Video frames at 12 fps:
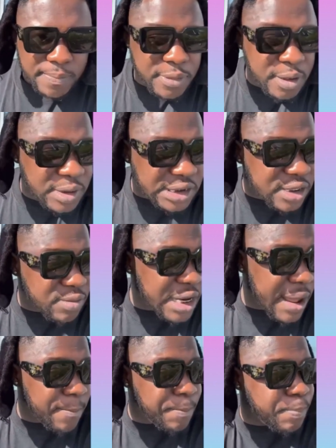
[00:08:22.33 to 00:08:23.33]
B B C be
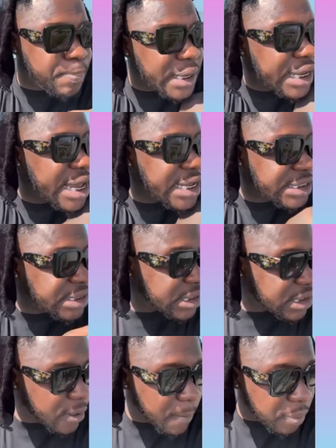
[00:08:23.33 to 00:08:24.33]
the biggest
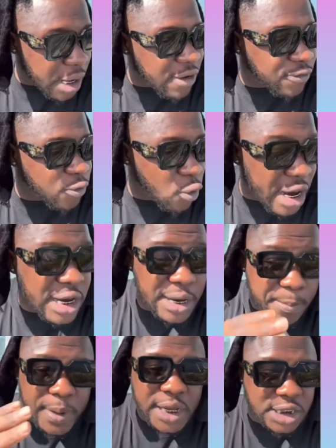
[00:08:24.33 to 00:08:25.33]
platform, one of the
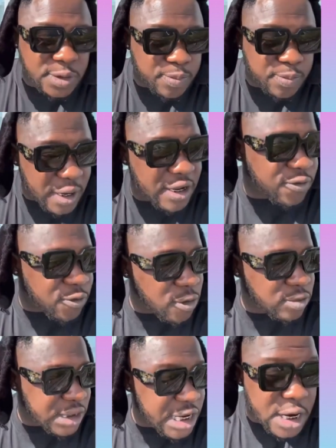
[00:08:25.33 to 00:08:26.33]
biggest
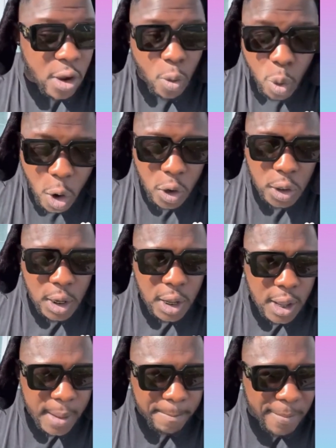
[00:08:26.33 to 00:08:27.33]
platforms in the world.
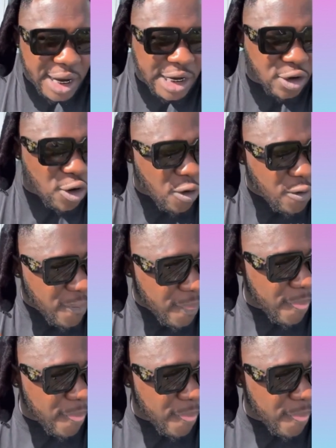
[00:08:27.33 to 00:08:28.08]
But they don't